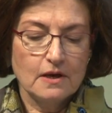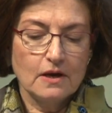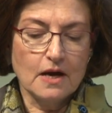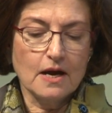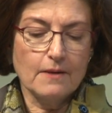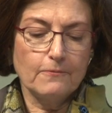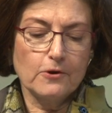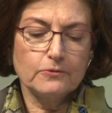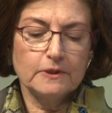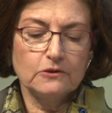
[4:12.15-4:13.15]
um, what
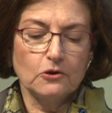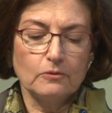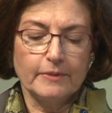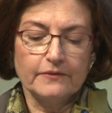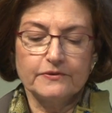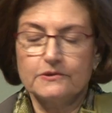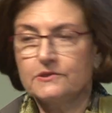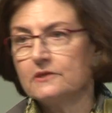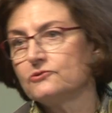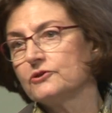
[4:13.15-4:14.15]
do we know about this
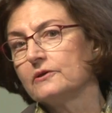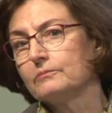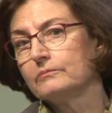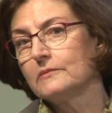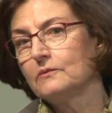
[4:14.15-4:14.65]
syndrome?